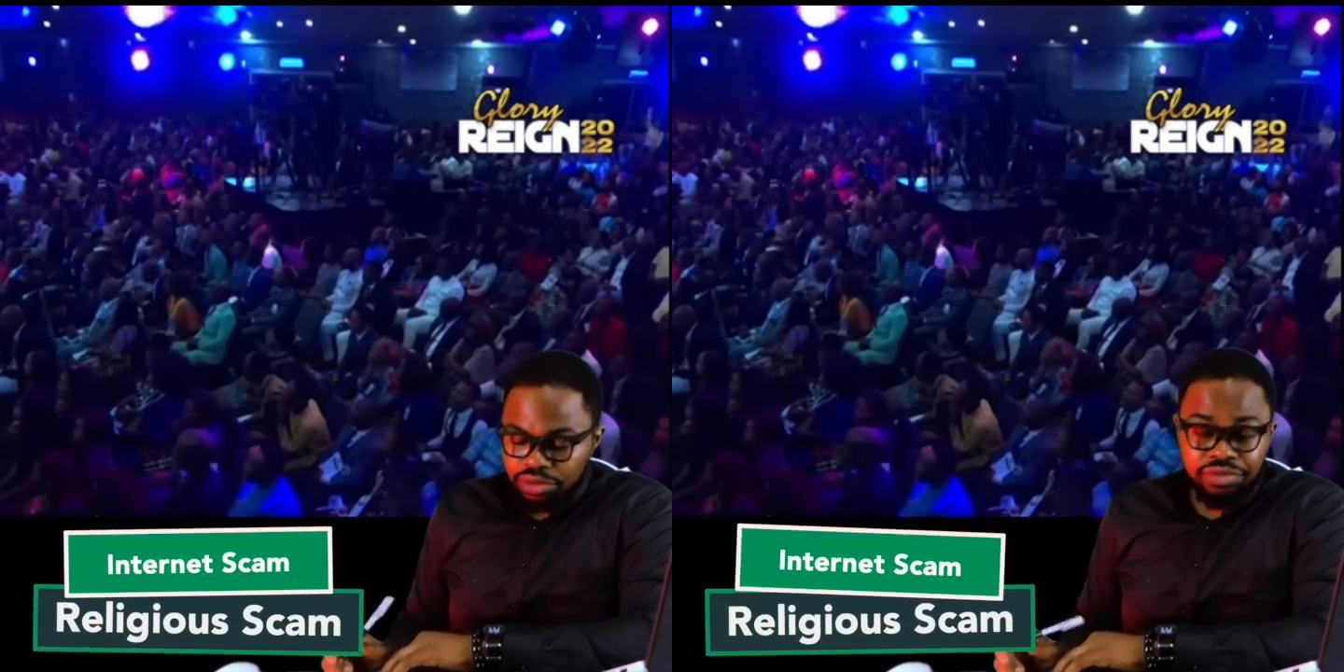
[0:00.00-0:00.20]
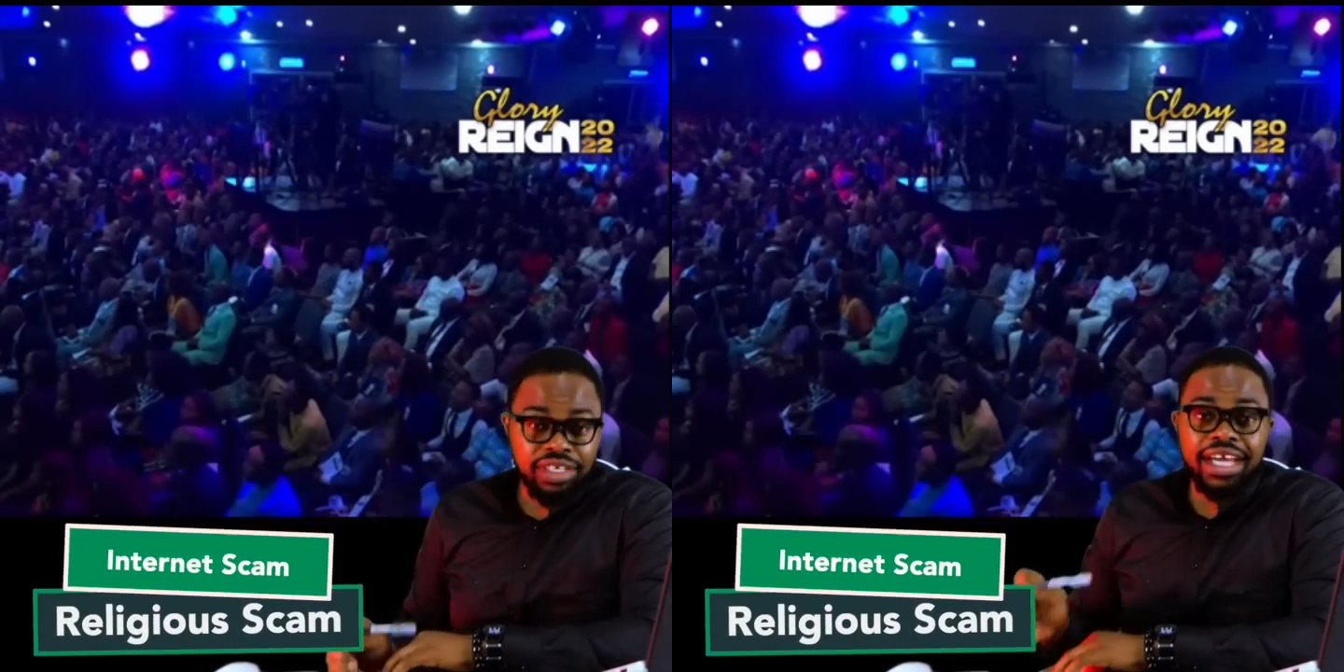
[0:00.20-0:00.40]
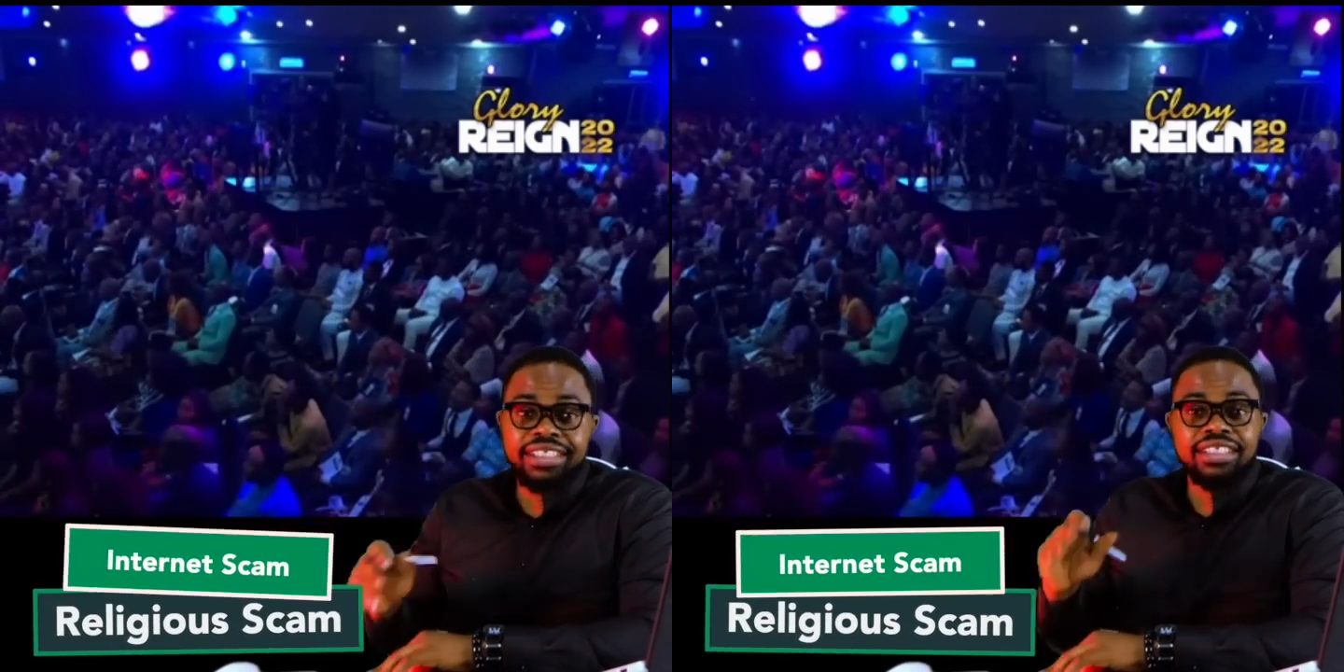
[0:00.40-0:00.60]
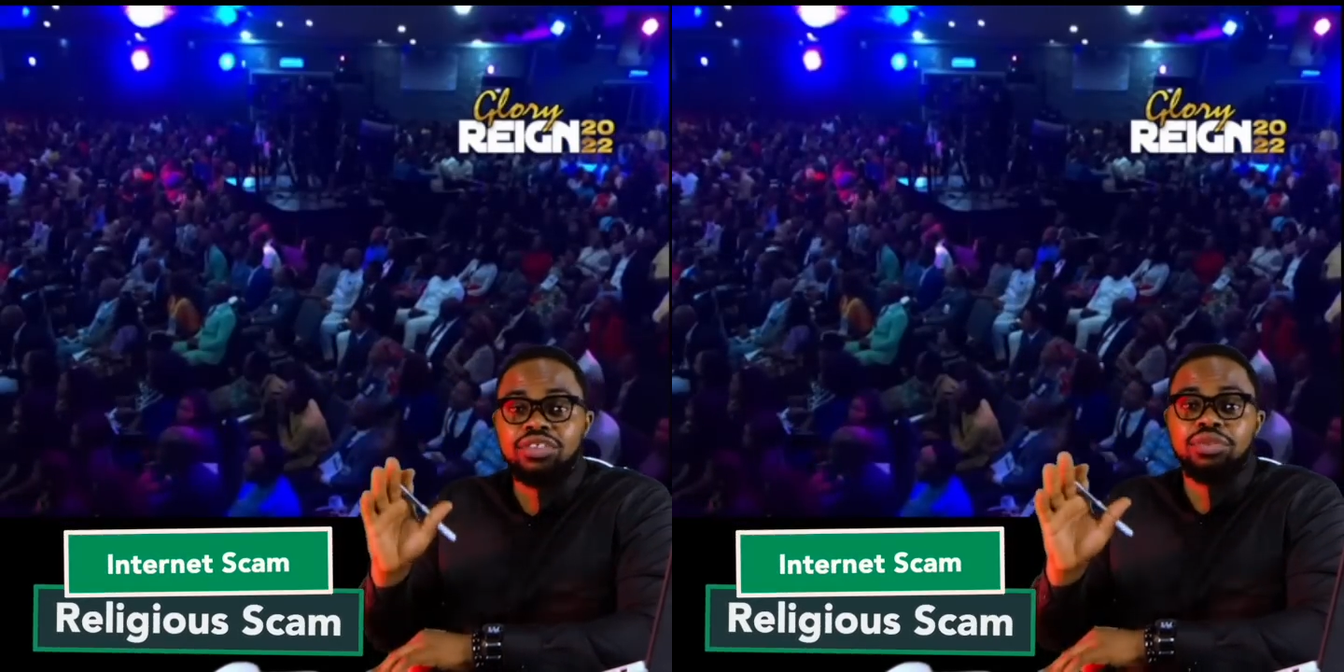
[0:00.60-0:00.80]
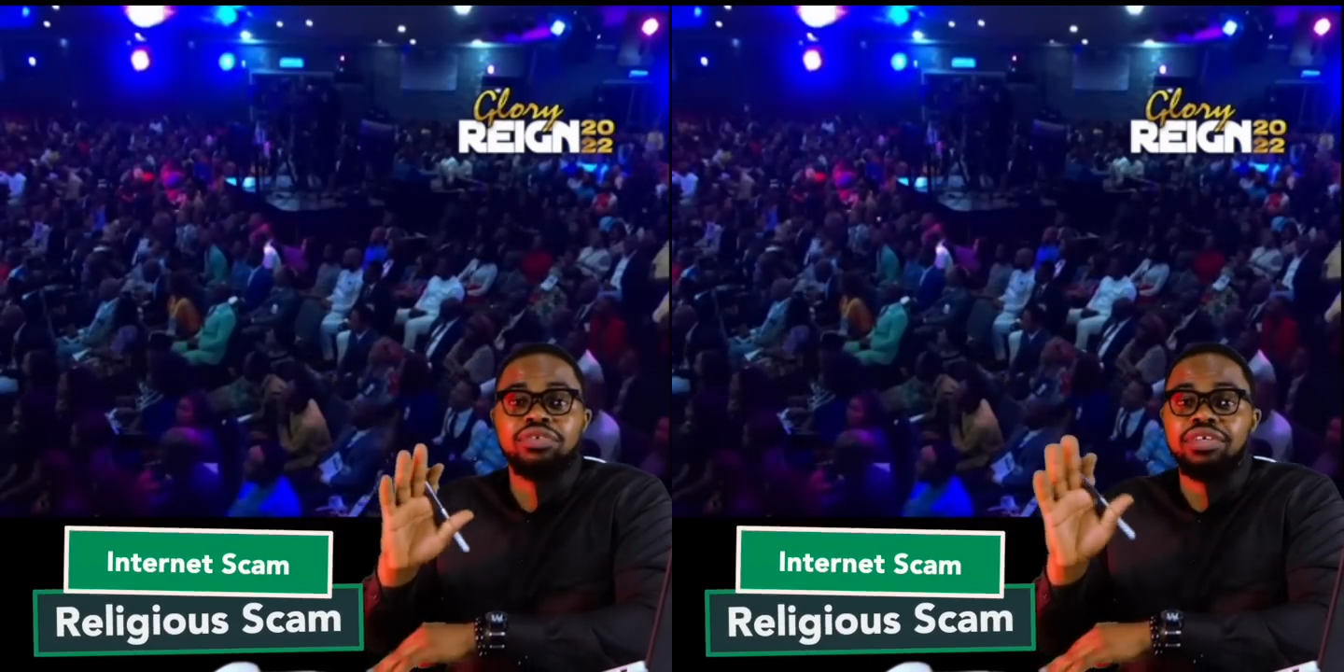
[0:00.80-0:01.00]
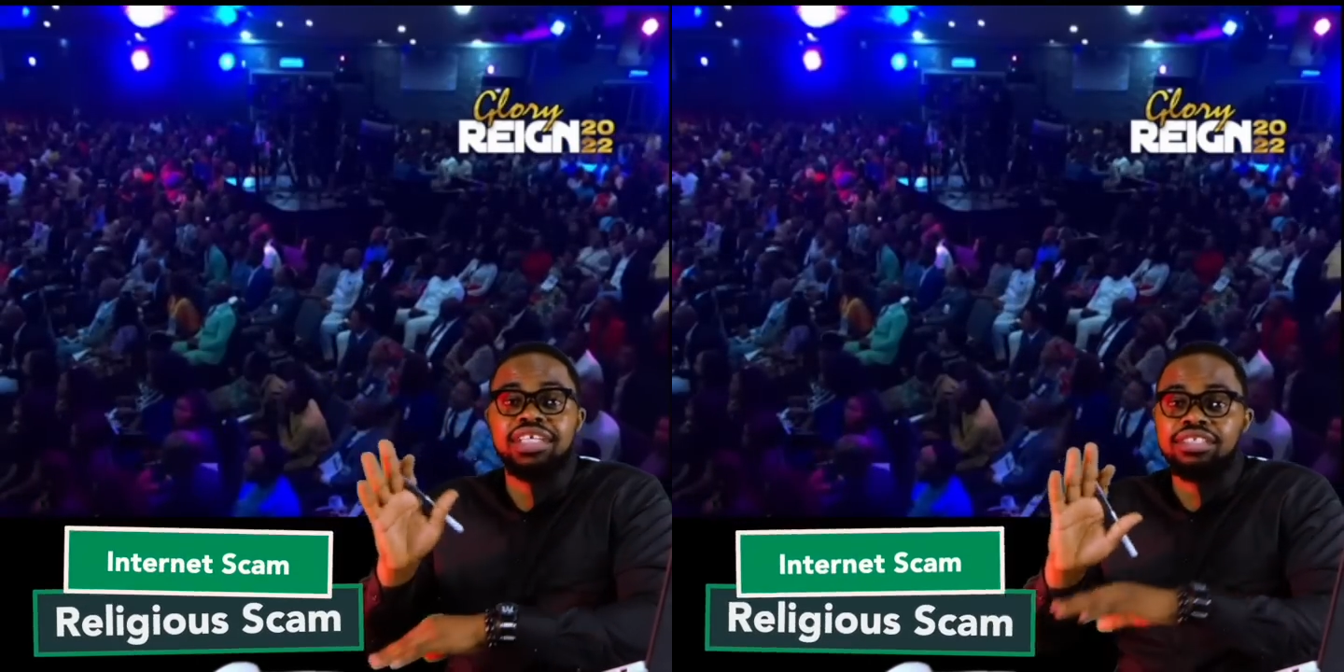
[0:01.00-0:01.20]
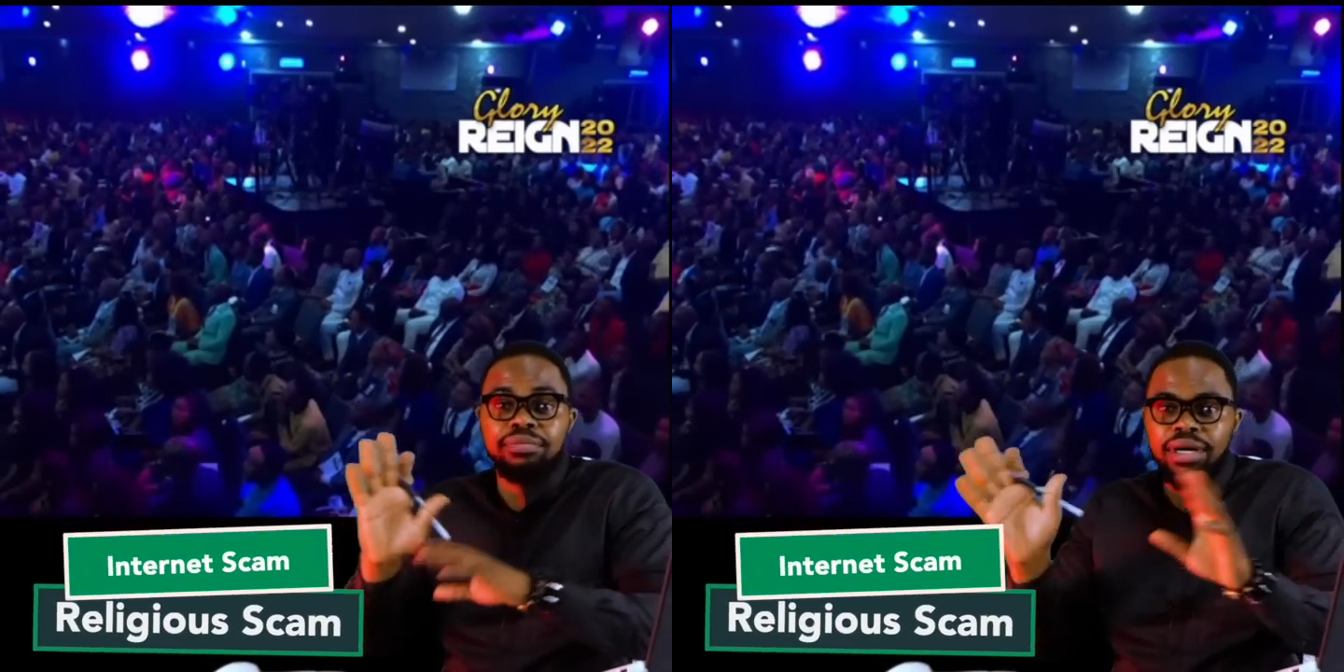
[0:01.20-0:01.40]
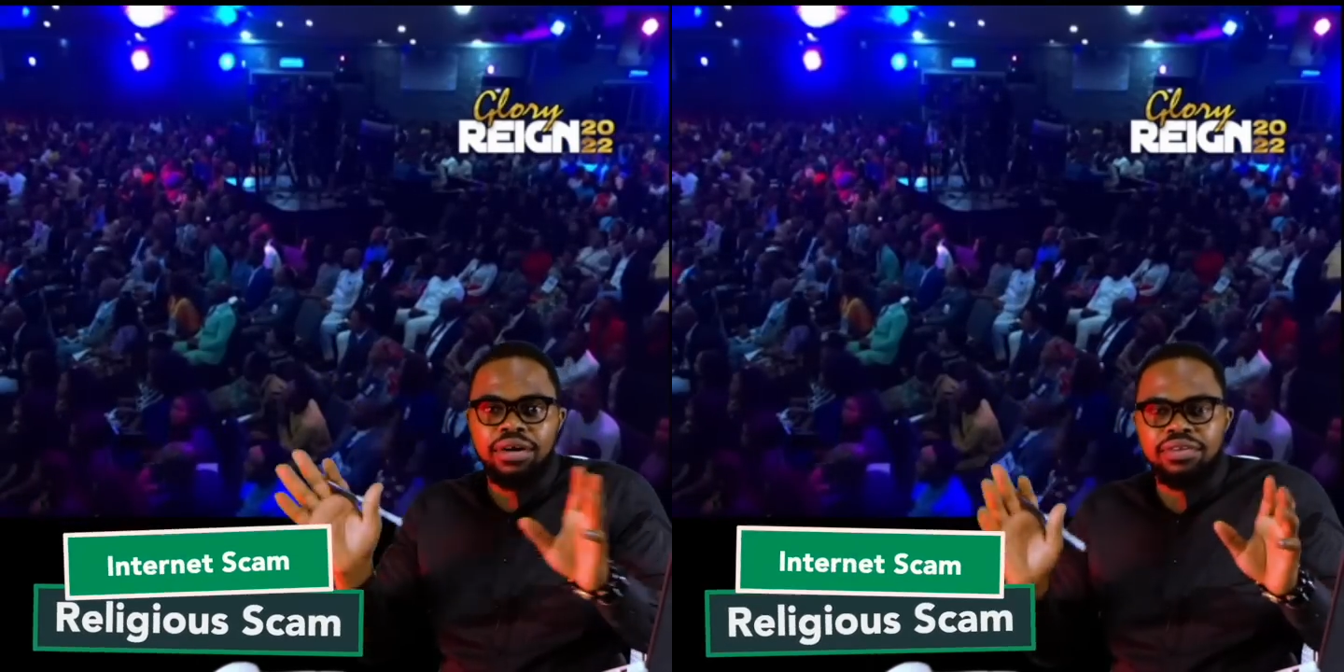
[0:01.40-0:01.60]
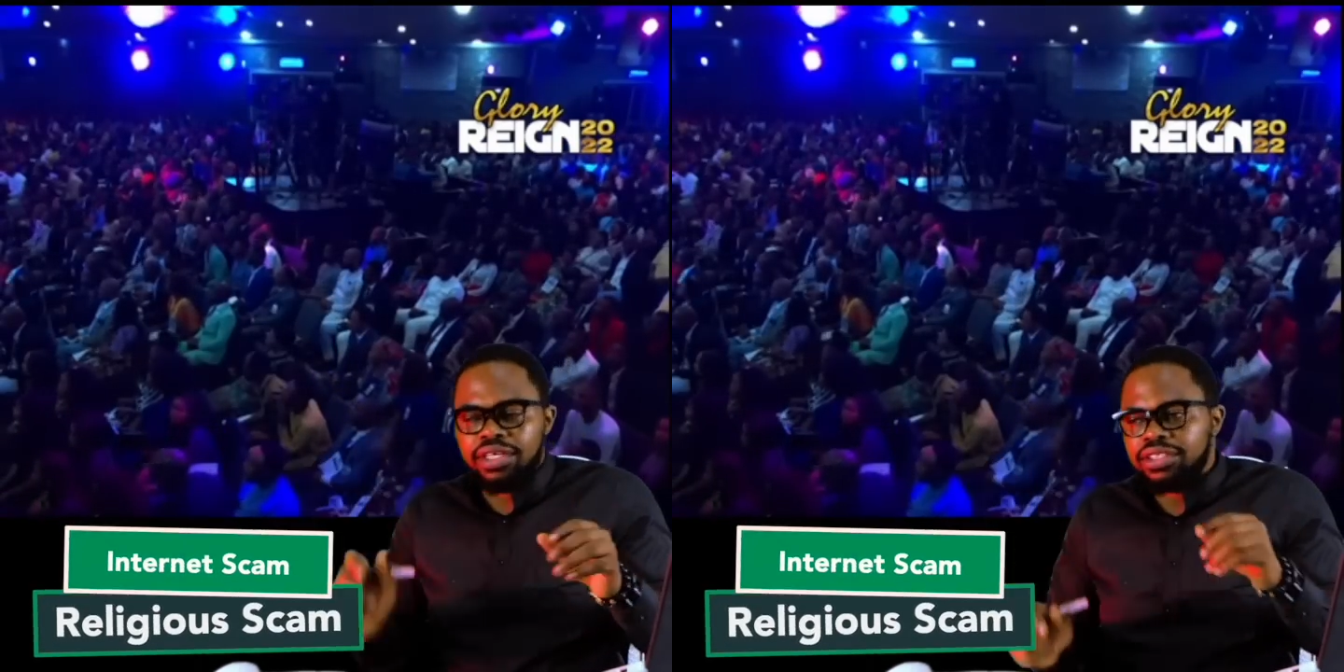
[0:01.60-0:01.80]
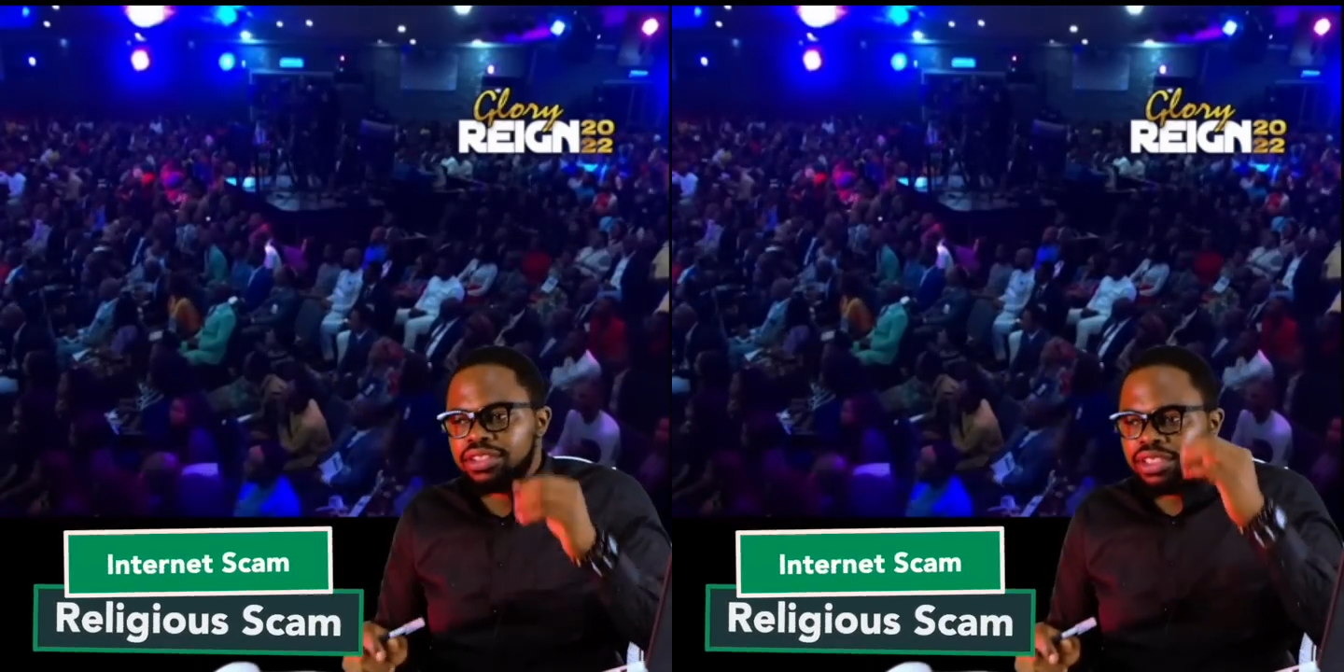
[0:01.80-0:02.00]
Reactions were raised about
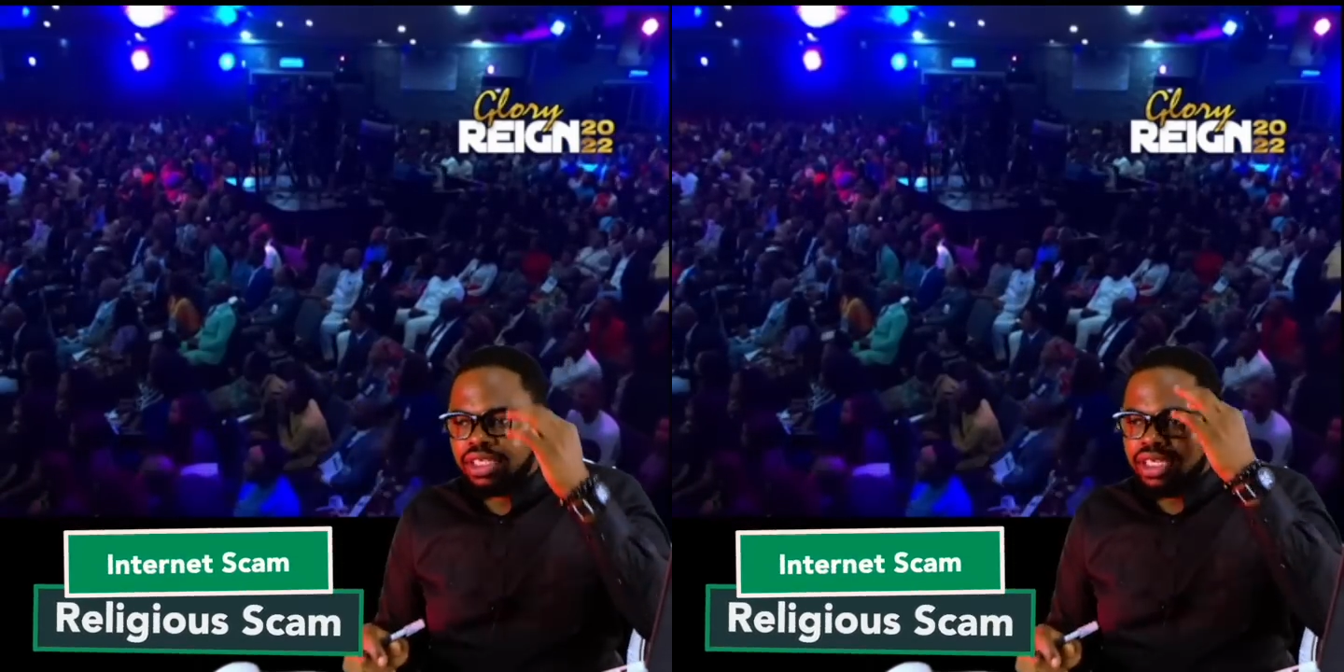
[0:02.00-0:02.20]
this.